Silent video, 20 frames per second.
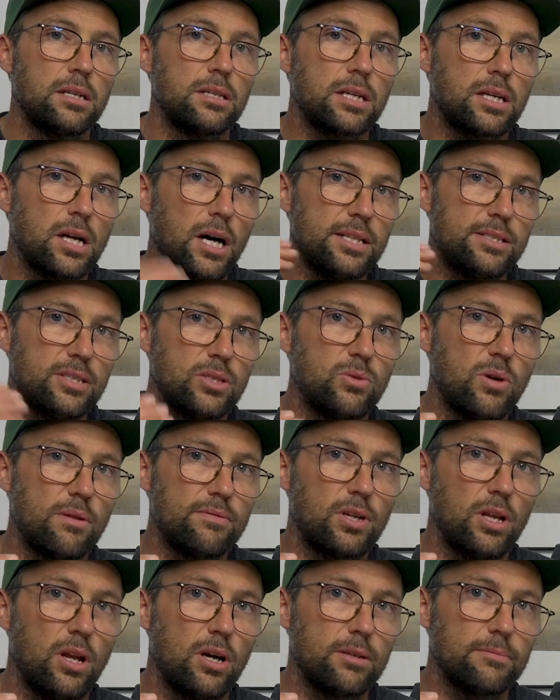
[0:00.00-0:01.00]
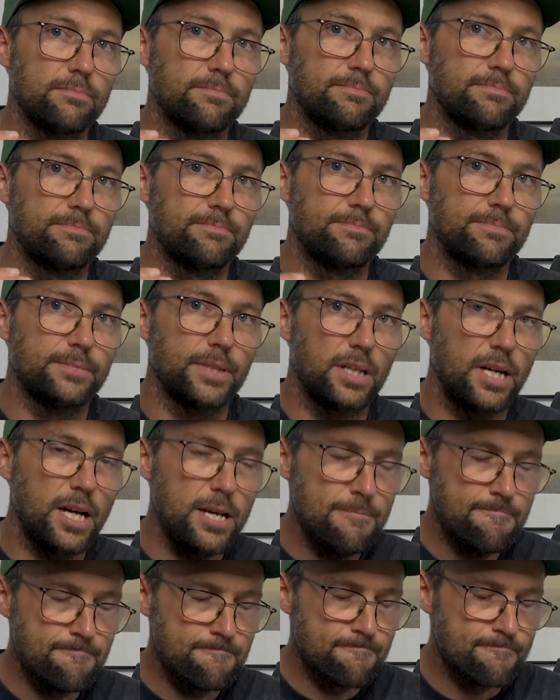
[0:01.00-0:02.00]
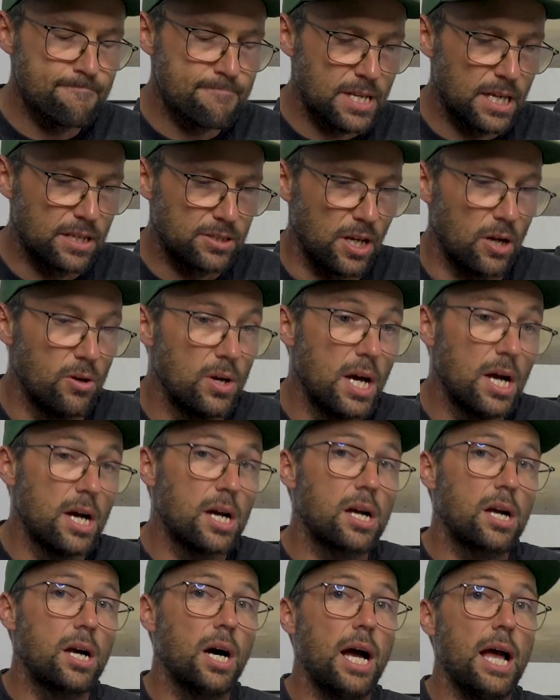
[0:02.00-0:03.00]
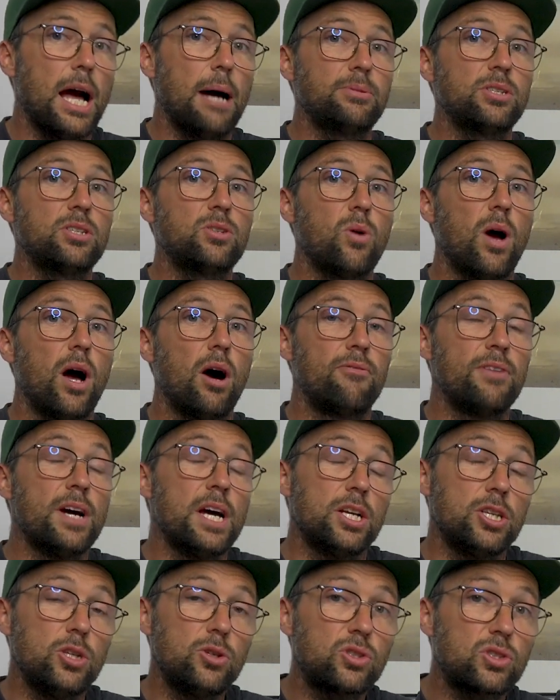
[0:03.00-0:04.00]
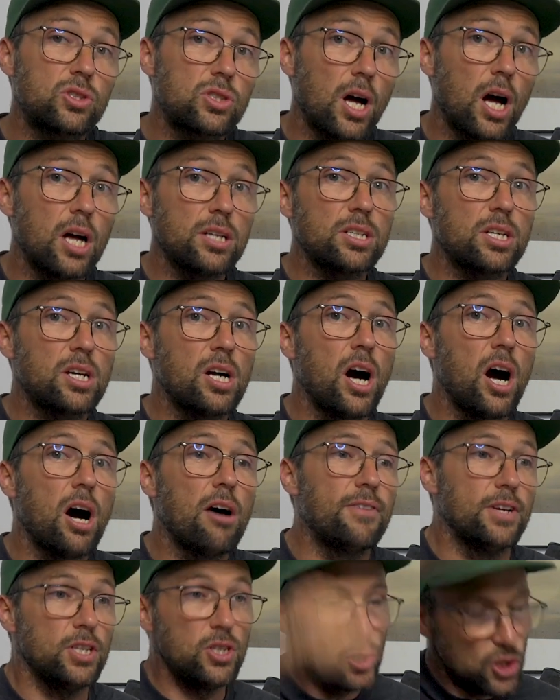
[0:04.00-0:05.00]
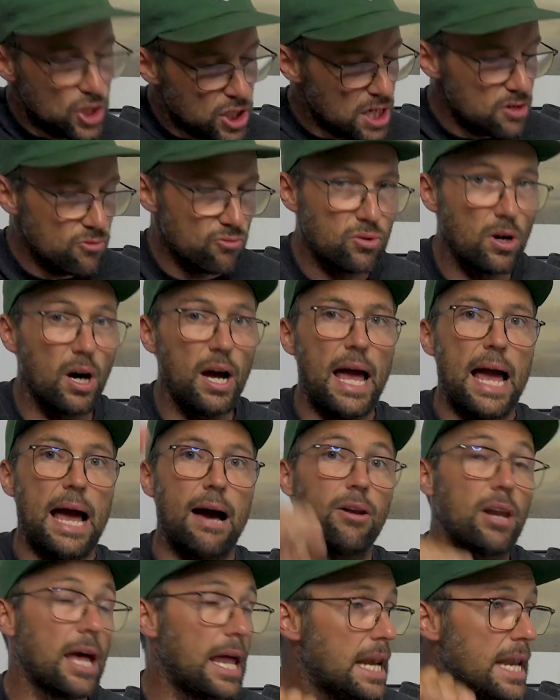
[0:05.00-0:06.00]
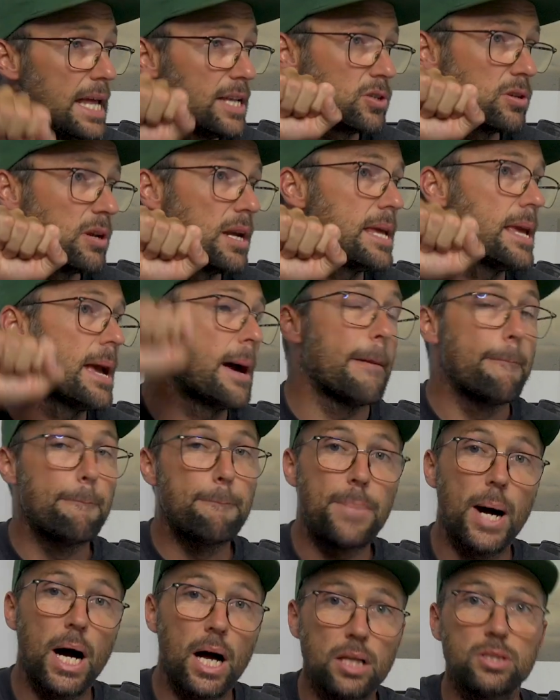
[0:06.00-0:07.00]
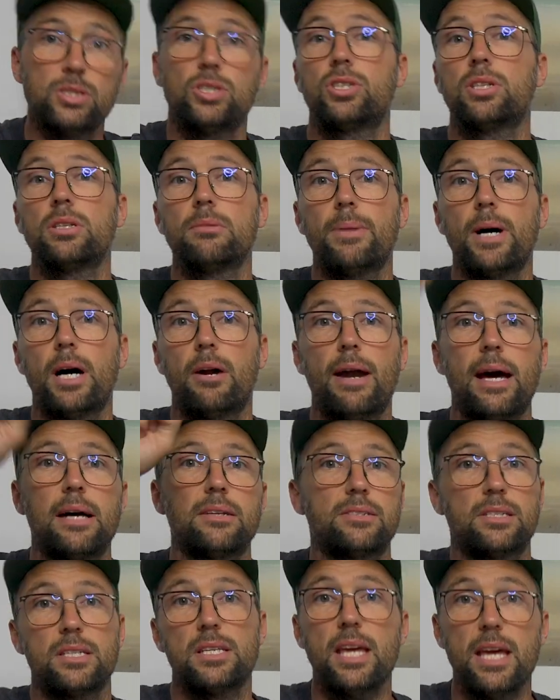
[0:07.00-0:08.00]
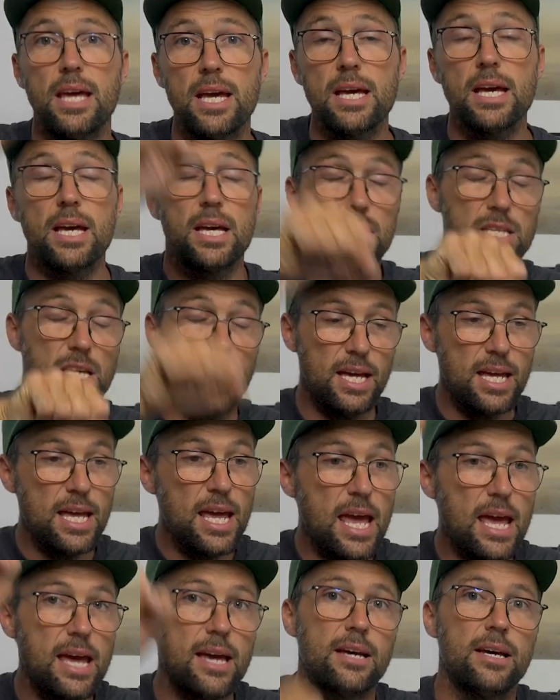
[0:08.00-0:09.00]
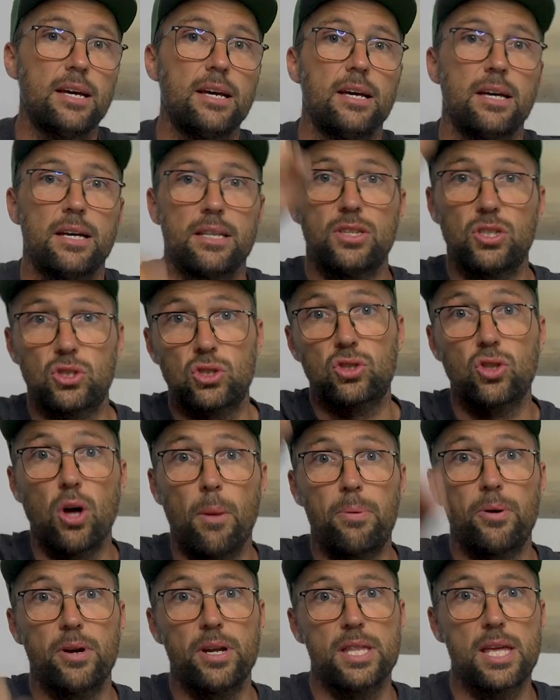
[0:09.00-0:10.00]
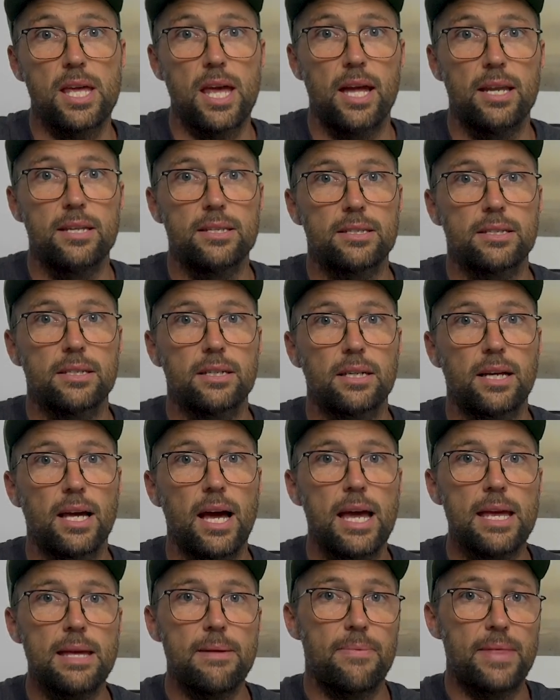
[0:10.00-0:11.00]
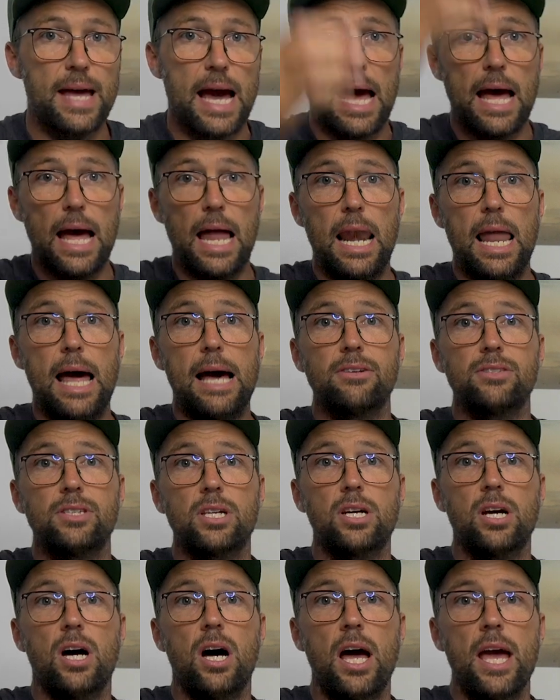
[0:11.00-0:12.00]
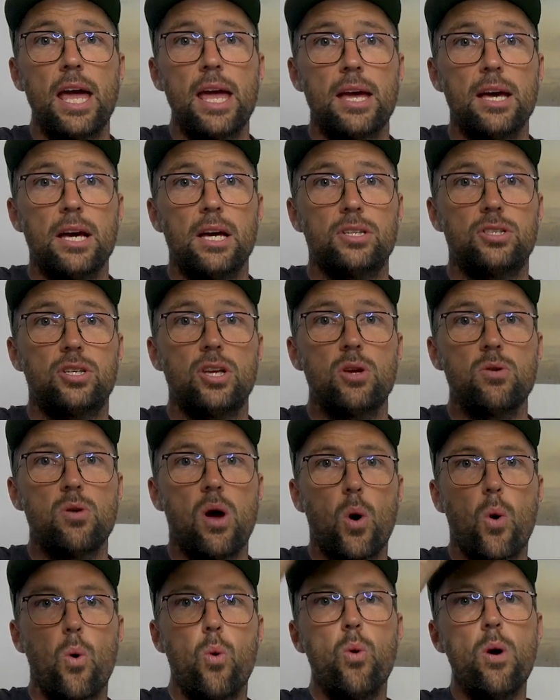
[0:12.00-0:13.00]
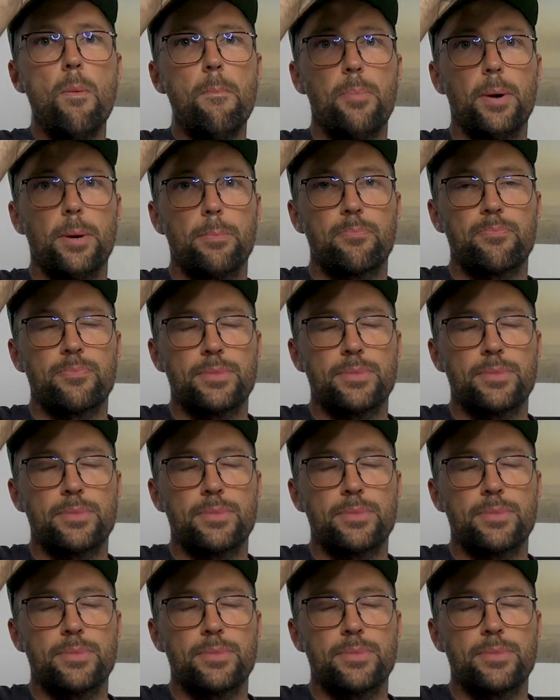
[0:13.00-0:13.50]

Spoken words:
the kite's at 12 o'clock, okay? So kite up to 12. You start to carve and you sheet right out, like literally punch the bar out so you hit the stopper at the end, okay? That allows the kite to whoop,